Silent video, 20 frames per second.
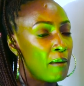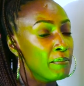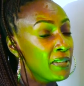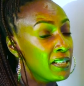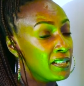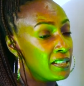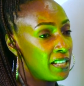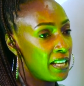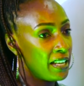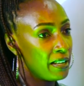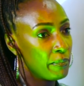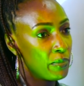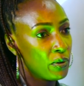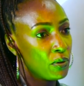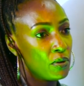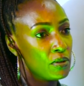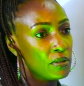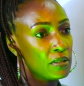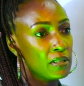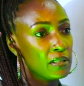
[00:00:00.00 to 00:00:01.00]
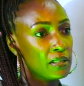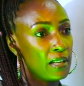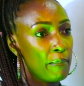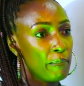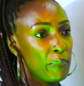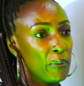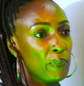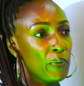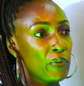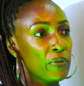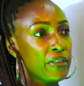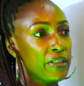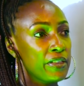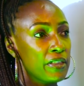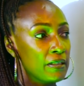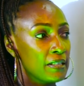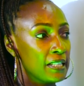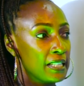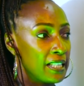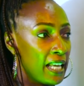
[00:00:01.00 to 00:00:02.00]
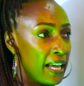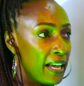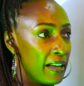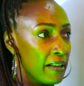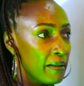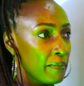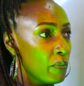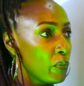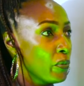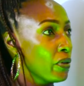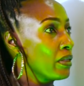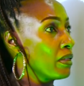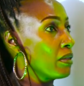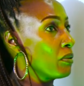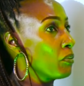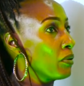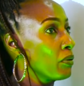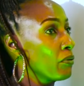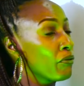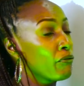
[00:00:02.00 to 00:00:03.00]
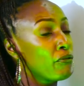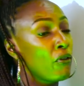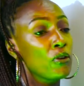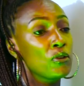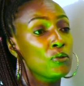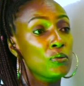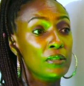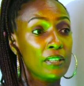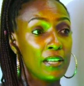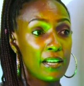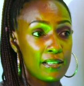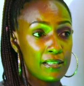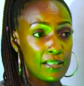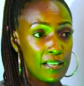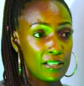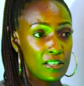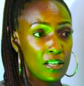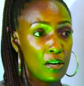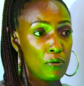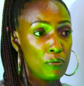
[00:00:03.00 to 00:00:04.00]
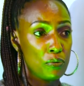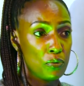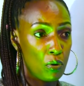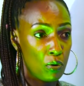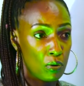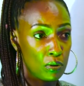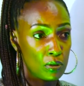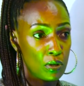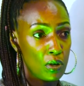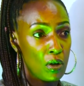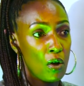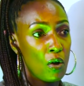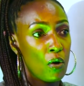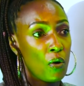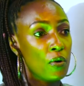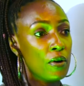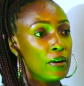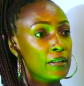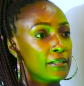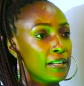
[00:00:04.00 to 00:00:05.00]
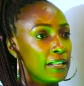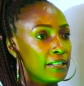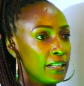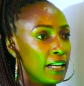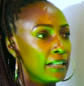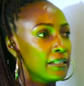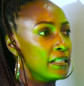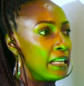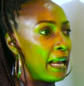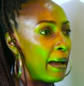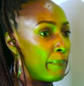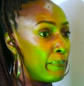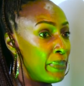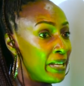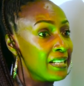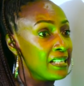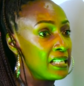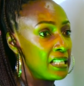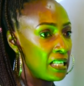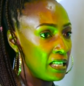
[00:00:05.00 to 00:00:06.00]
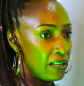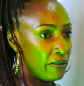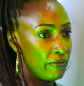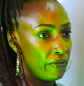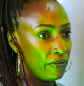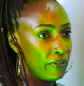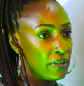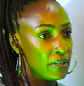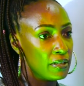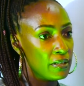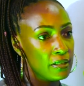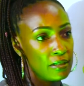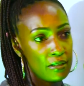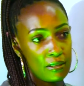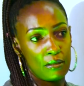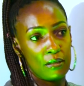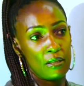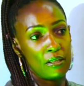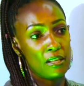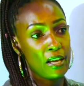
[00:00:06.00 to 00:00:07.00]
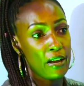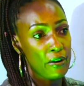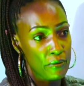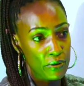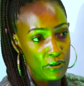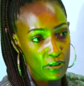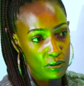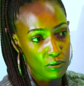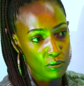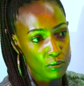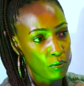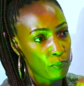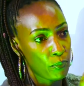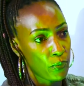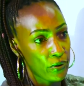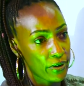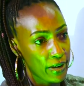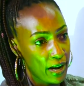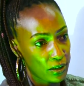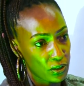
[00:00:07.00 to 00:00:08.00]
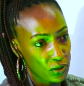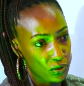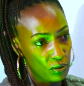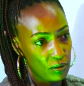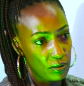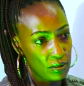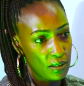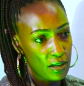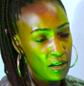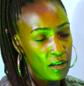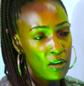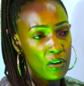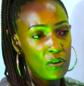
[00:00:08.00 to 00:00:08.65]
No, I'm just saying because some people say for you to get such a role on such a big TV's series or production,